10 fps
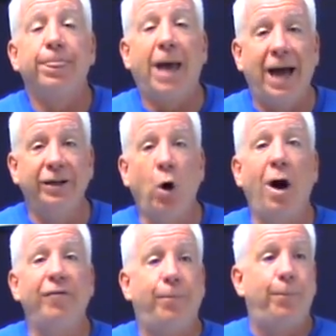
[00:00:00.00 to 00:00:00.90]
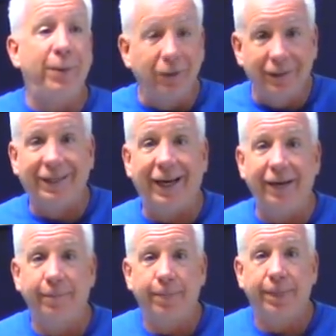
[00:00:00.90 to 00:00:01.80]
I know I've built
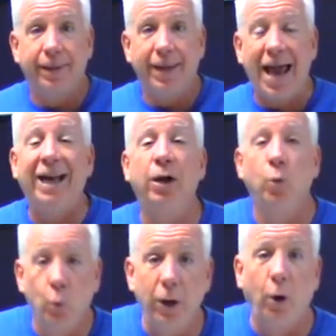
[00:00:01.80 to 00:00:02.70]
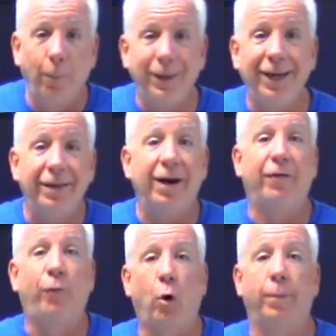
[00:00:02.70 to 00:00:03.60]
it and it will be there
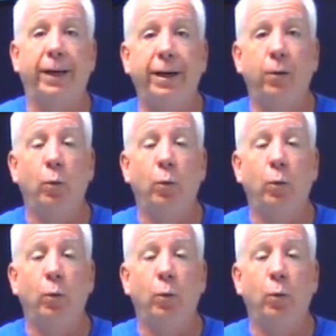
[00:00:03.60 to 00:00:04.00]
for me,